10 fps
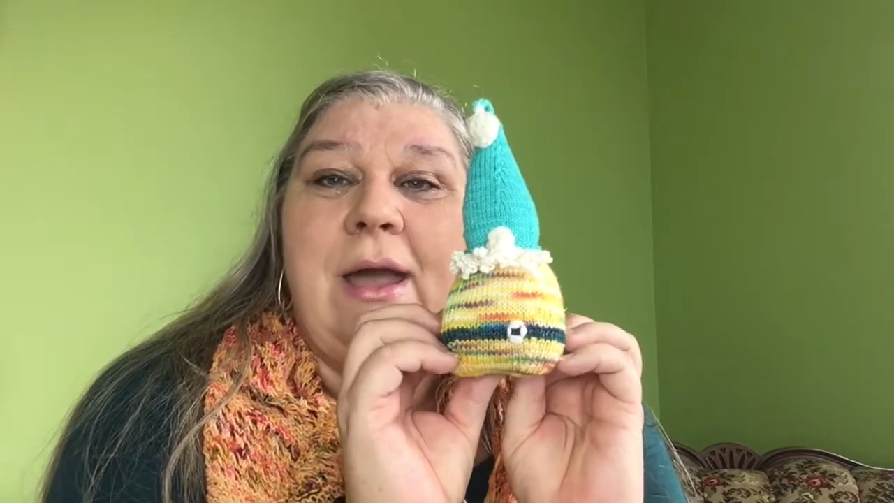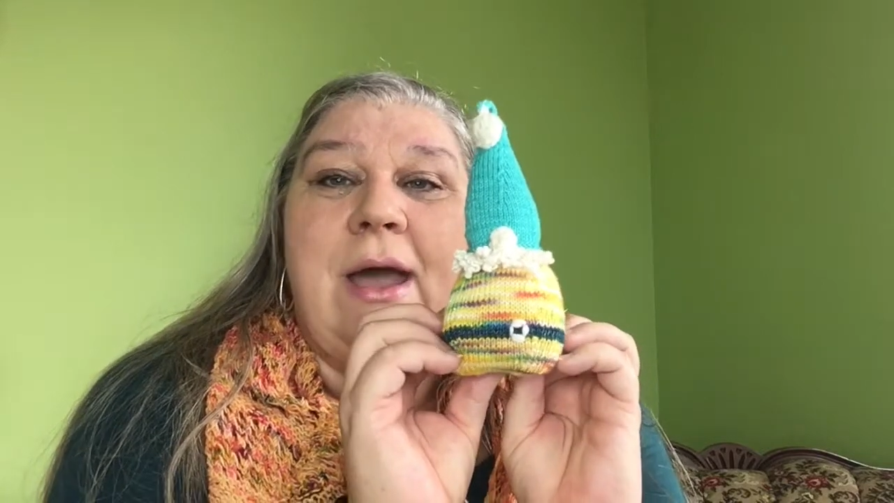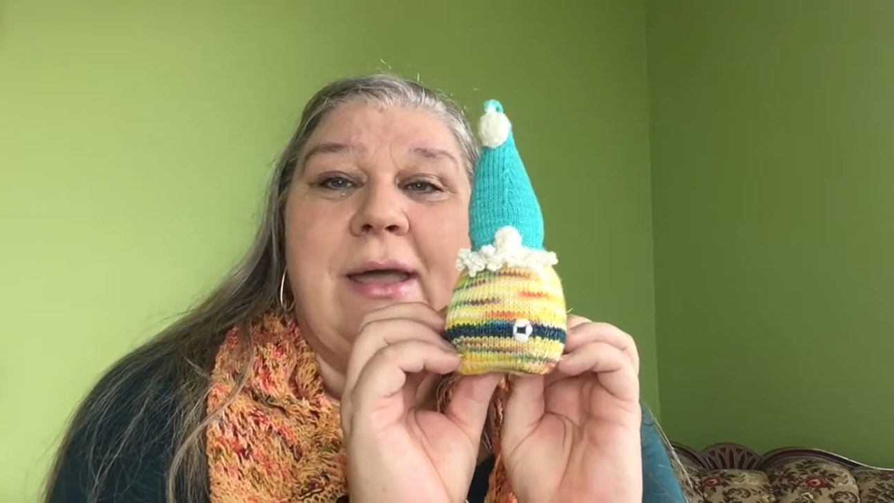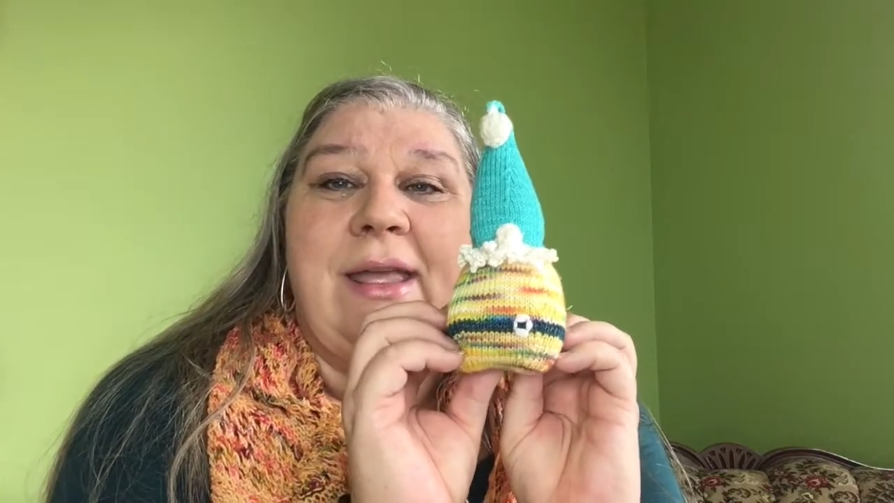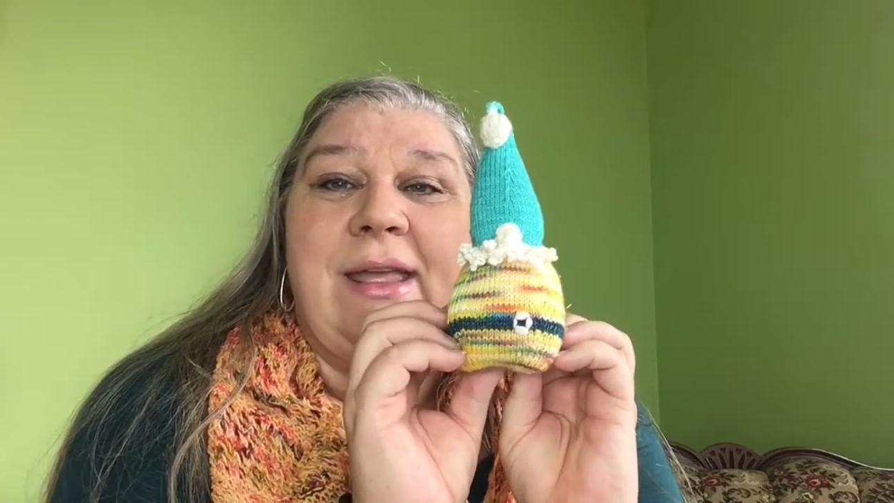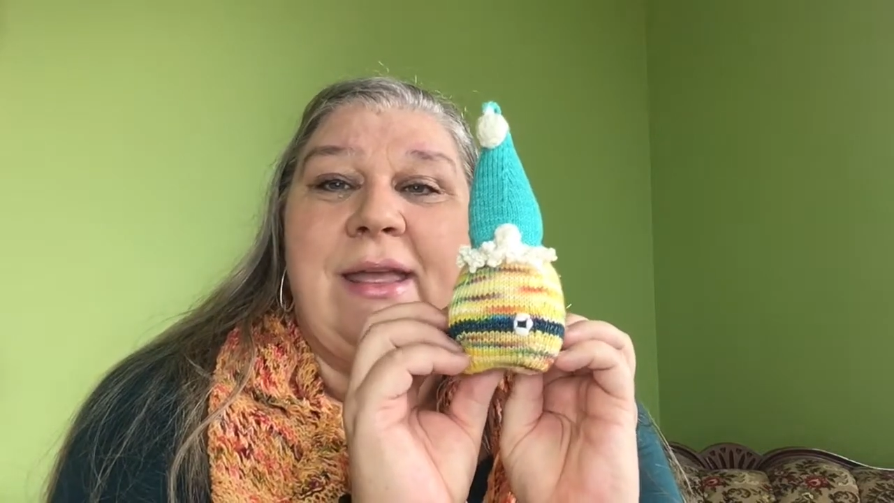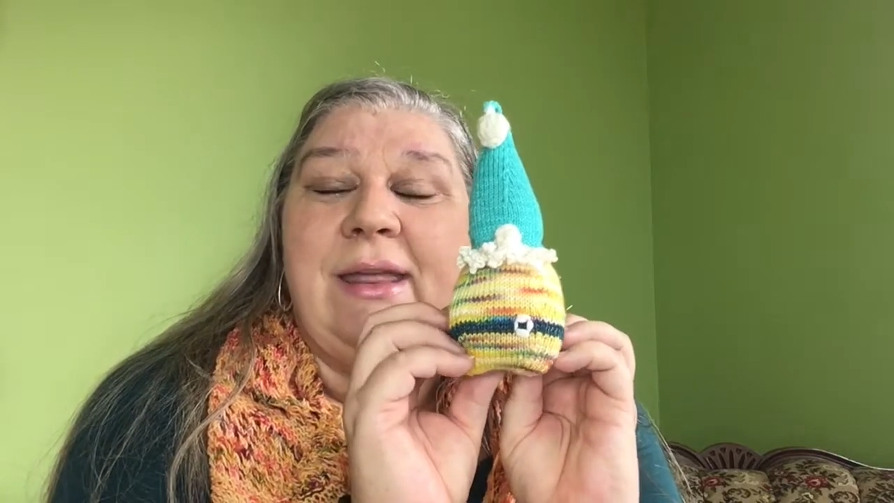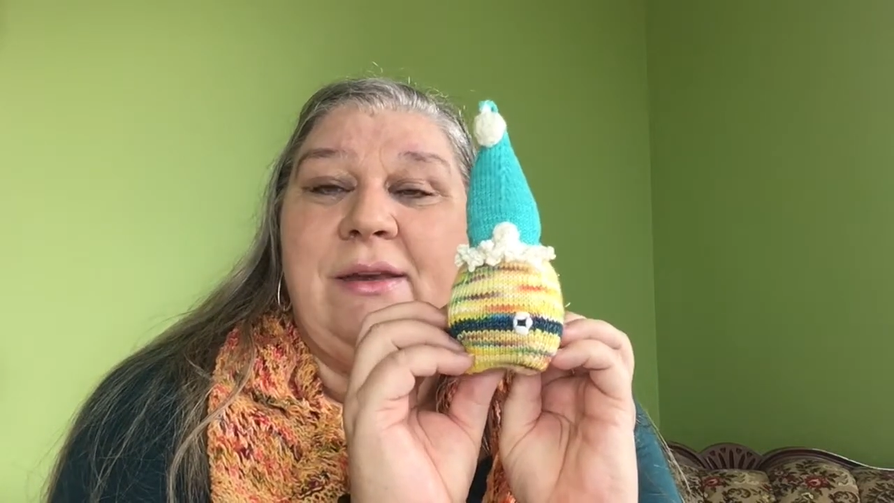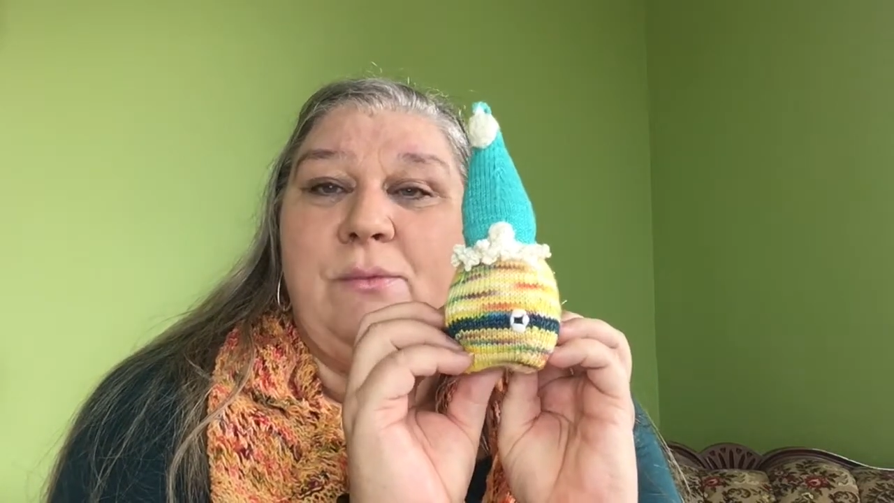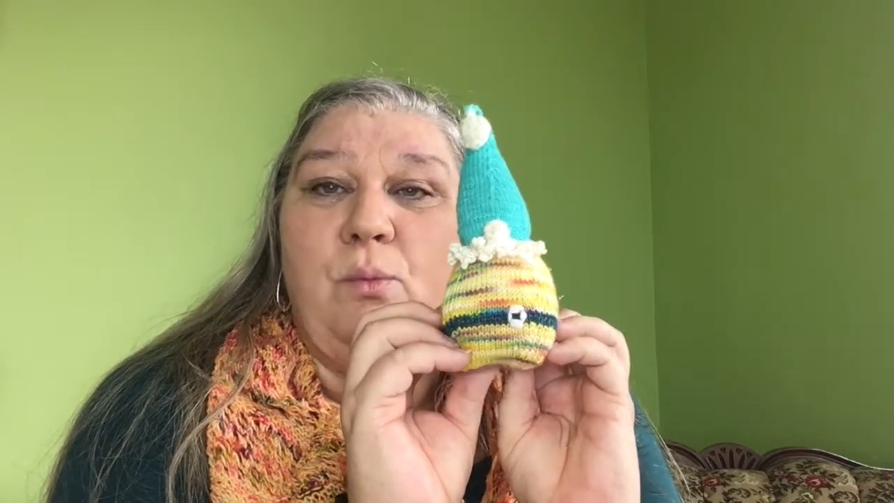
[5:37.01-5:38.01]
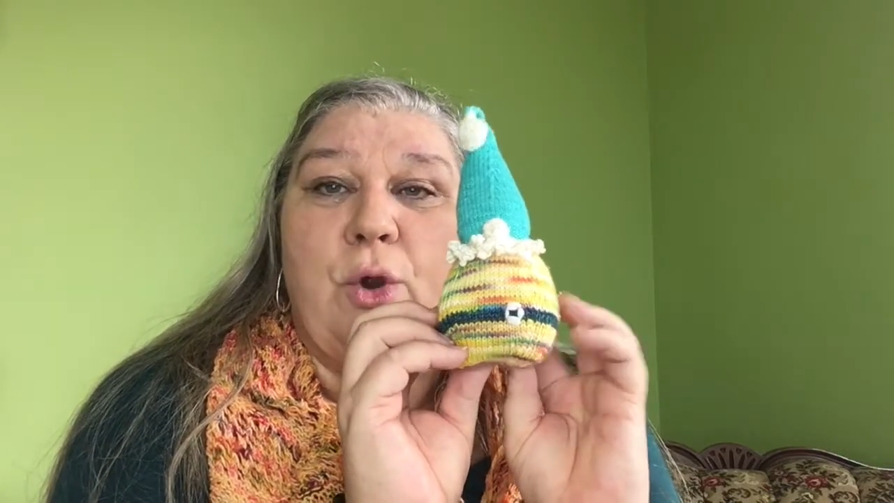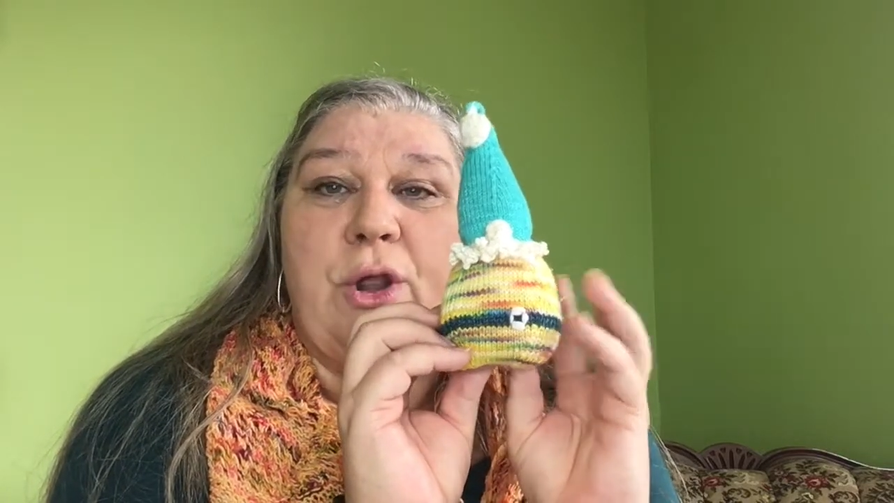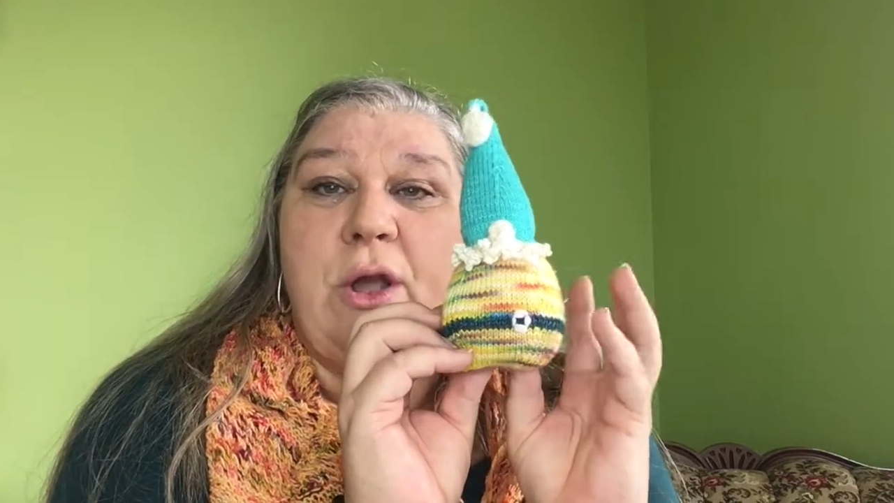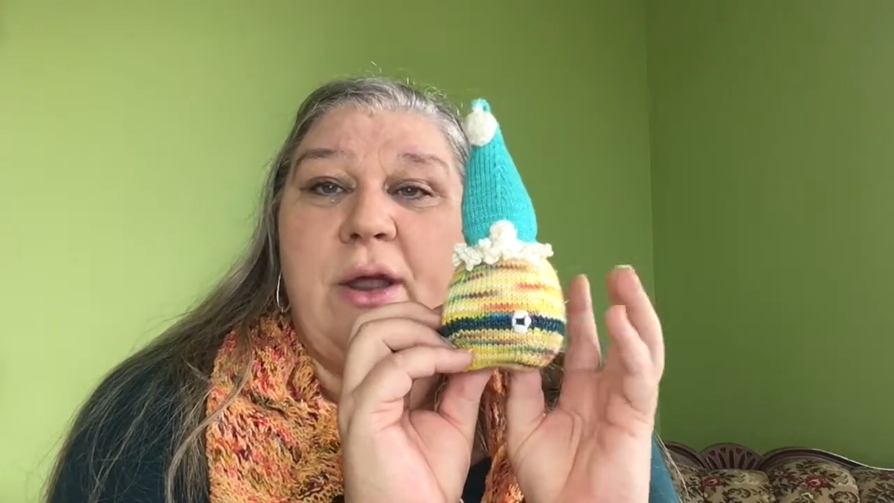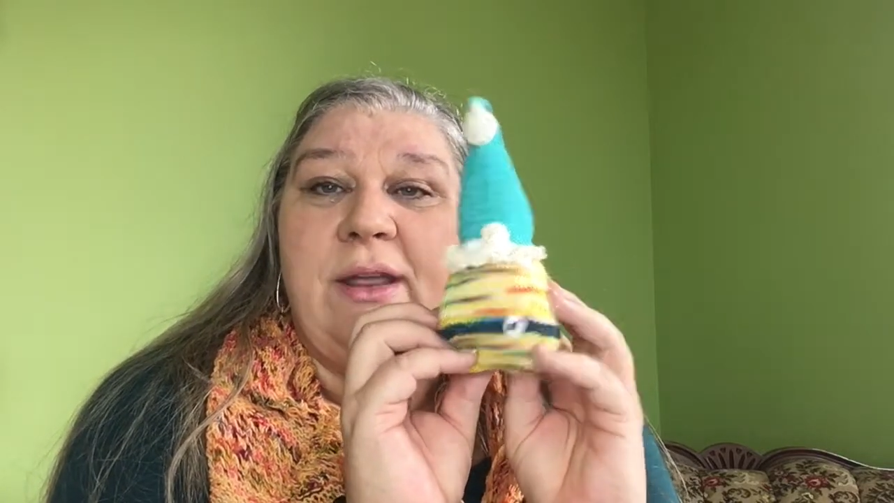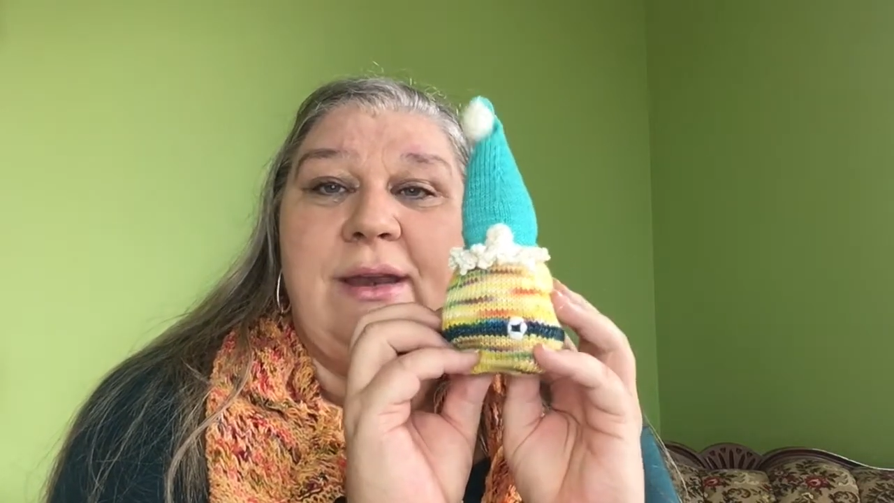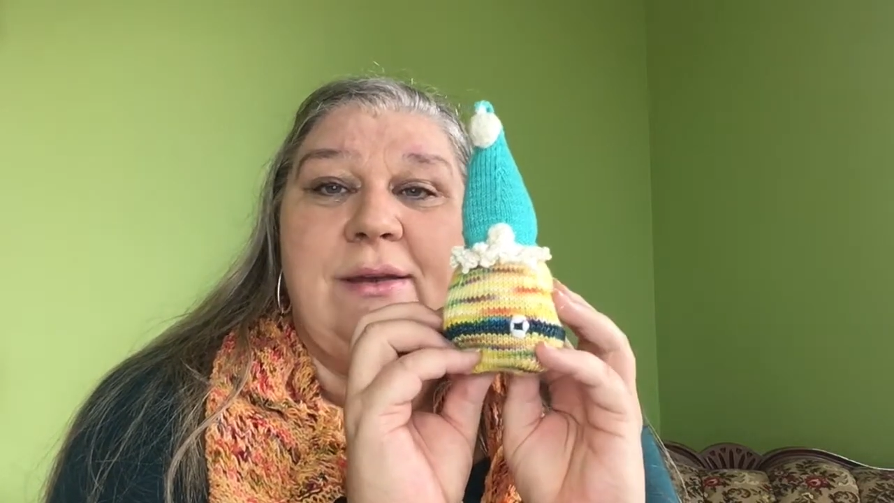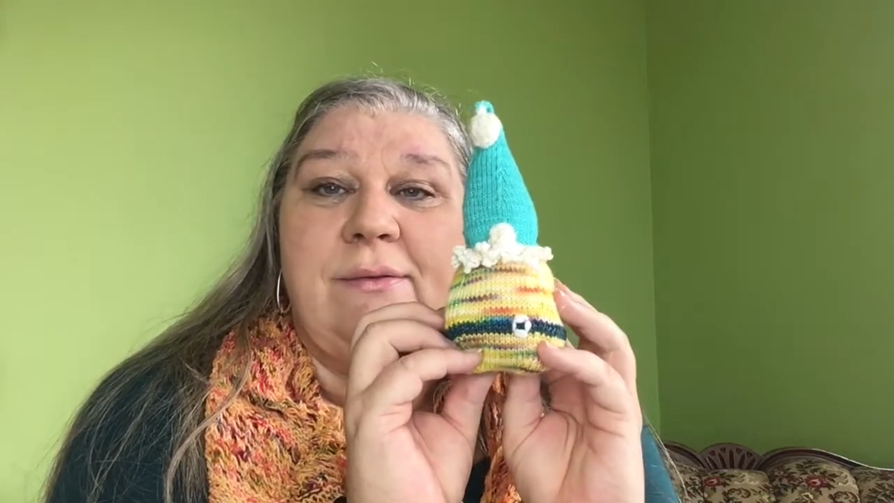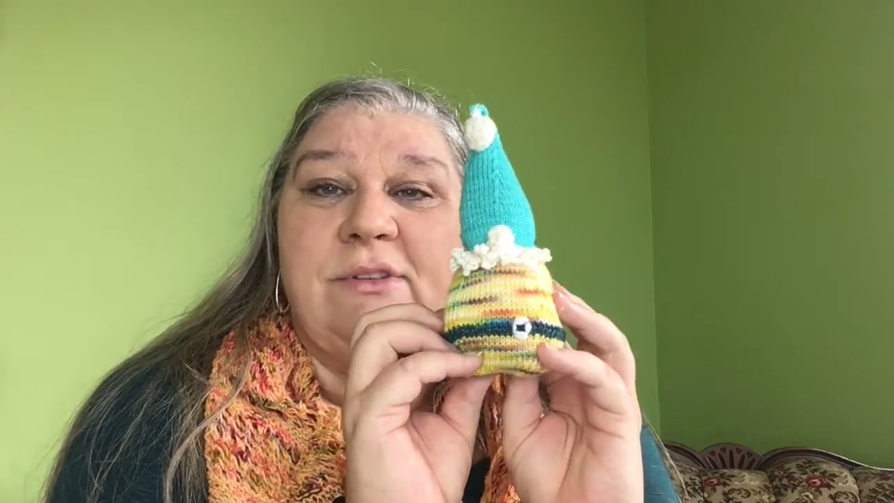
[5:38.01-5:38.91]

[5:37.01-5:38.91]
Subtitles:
I can work on it